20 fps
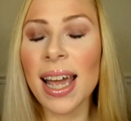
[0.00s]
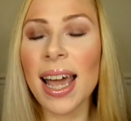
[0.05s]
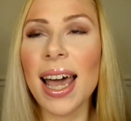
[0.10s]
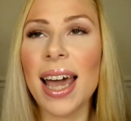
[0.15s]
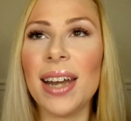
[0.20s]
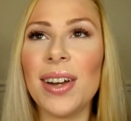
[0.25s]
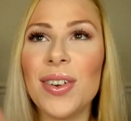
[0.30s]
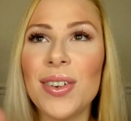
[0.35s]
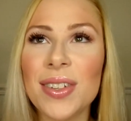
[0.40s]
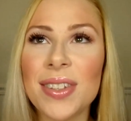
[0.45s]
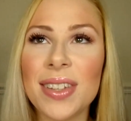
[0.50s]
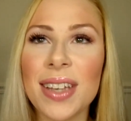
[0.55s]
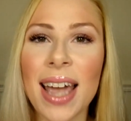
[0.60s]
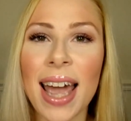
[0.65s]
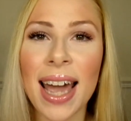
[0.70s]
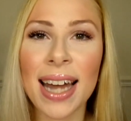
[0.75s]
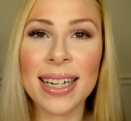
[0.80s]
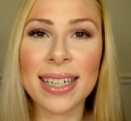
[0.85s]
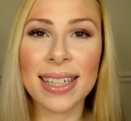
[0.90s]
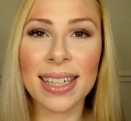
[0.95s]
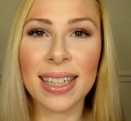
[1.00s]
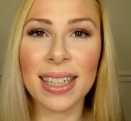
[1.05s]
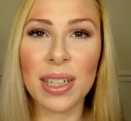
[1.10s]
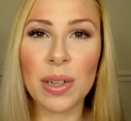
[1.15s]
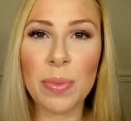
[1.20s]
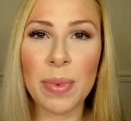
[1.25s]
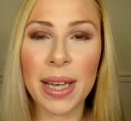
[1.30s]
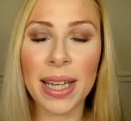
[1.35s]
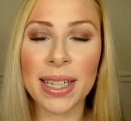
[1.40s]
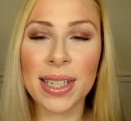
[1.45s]
and also adds a little
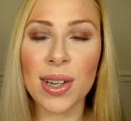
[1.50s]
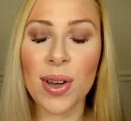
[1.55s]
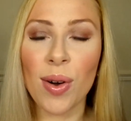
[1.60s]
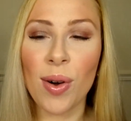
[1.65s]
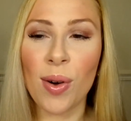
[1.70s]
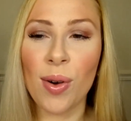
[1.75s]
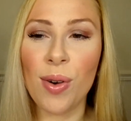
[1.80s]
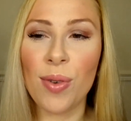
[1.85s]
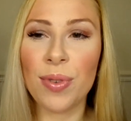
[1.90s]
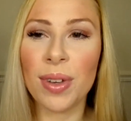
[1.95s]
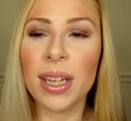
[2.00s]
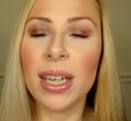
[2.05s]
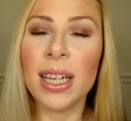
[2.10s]
bit of